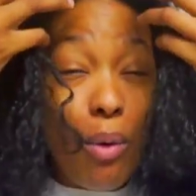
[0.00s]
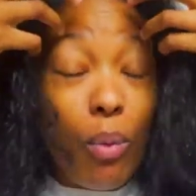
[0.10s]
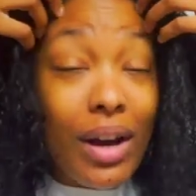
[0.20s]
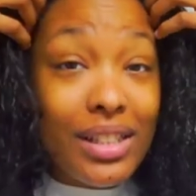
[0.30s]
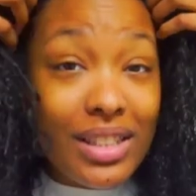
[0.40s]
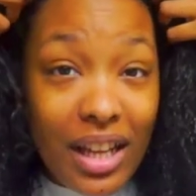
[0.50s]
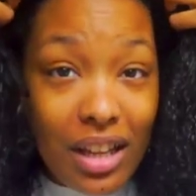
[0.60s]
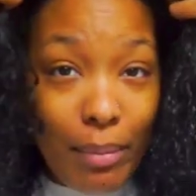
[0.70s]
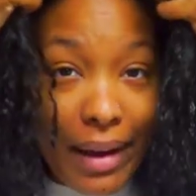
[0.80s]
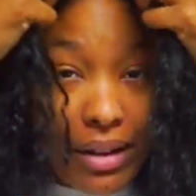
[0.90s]
I was
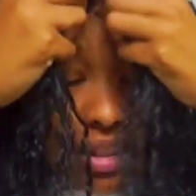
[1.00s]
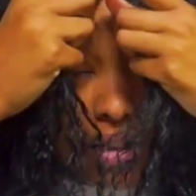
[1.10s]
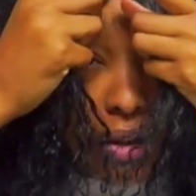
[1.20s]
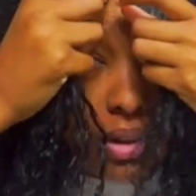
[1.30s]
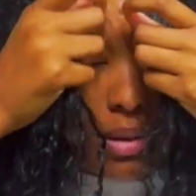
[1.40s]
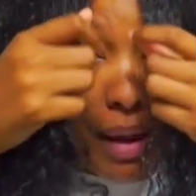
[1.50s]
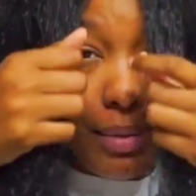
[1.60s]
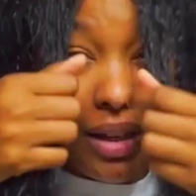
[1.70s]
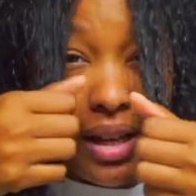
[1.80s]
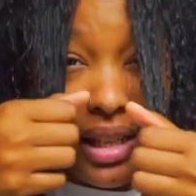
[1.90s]
thinking about just only
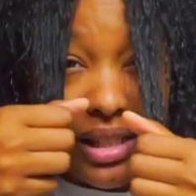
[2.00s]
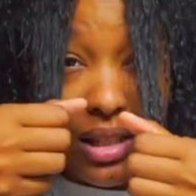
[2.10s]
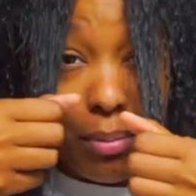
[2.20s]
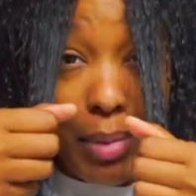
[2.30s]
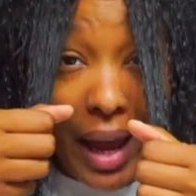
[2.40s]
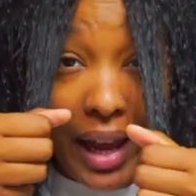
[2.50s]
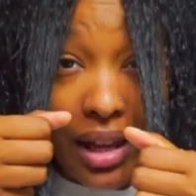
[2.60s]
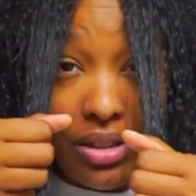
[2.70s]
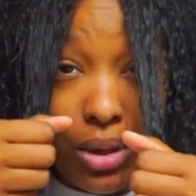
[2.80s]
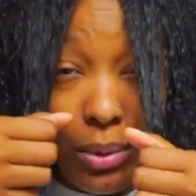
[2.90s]
maybe cutting some
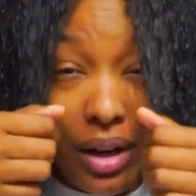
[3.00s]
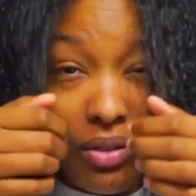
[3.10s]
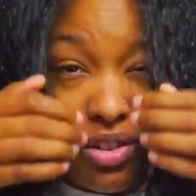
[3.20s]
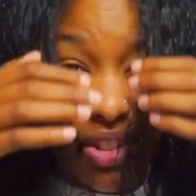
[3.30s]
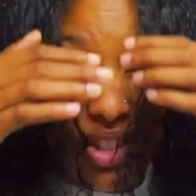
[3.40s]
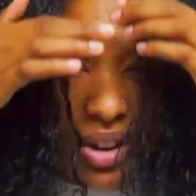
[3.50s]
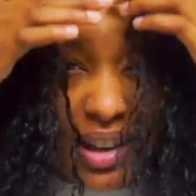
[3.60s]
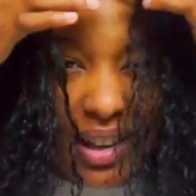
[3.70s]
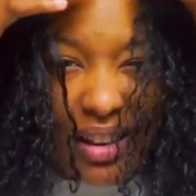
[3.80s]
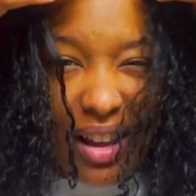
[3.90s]
bangs or whatever so
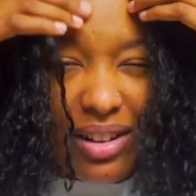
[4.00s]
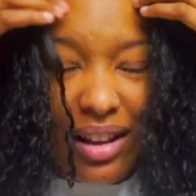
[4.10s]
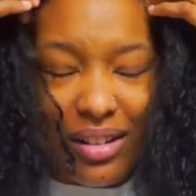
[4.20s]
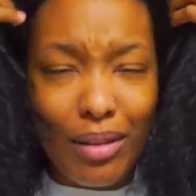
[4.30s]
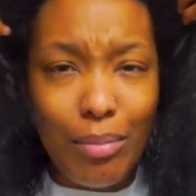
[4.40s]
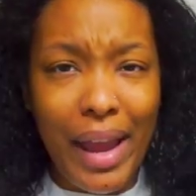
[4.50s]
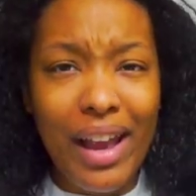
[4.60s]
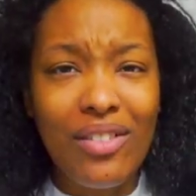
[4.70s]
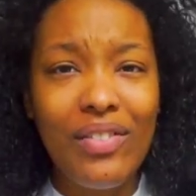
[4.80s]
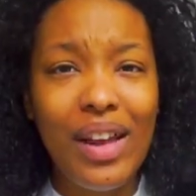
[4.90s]
I can have like a little
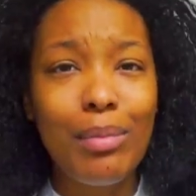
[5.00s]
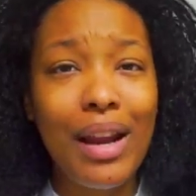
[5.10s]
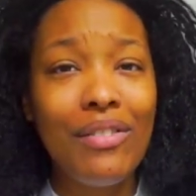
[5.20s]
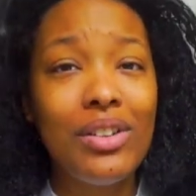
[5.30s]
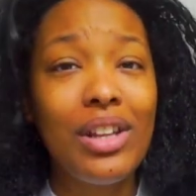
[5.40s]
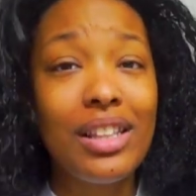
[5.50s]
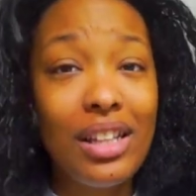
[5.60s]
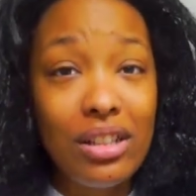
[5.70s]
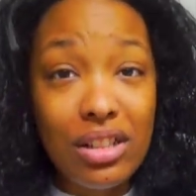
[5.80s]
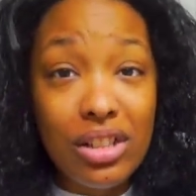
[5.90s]
bang effect, but I feel like
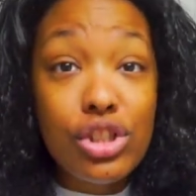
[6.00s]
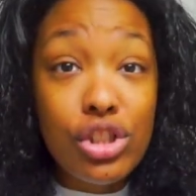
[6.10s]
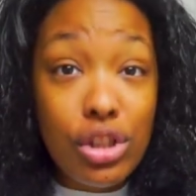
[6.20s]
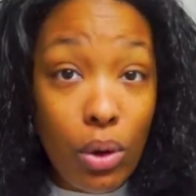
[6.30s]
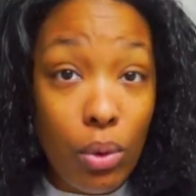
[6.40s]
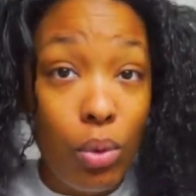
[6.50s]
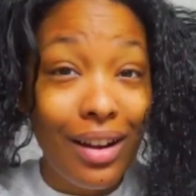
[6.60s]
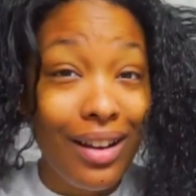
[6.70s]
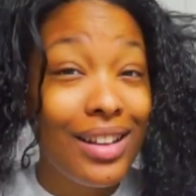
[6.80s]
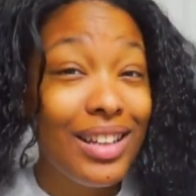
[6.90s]
that'll look so
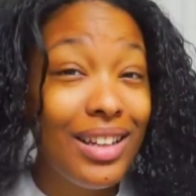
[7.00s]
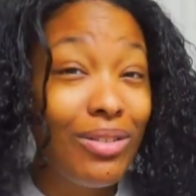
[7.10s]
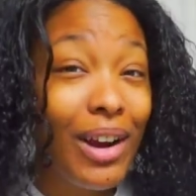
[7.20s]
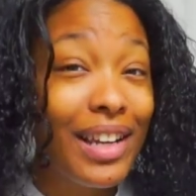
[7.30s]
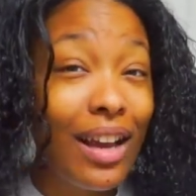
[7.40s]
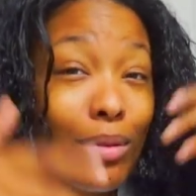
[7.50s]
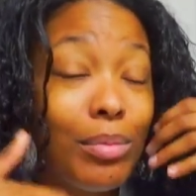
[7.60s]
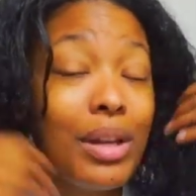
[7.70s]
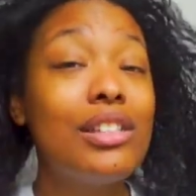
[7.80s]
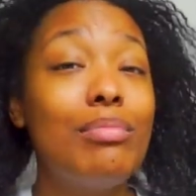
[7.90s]
ugly right now
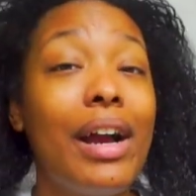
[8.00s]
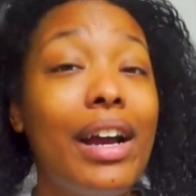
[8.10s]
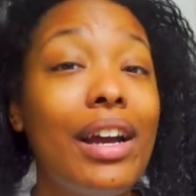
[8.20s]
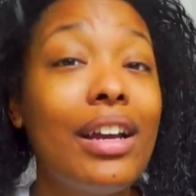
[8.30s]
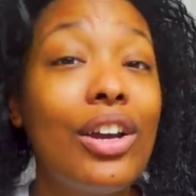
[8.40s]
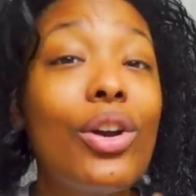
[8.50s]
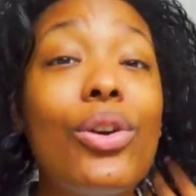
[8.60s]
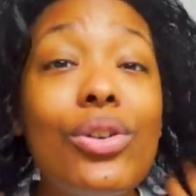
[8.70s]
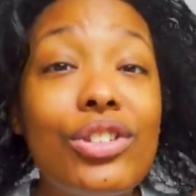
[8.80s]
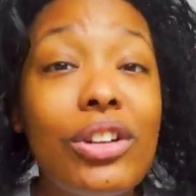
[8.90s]
because my
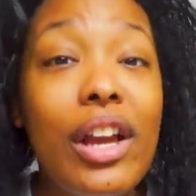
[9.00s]
curls are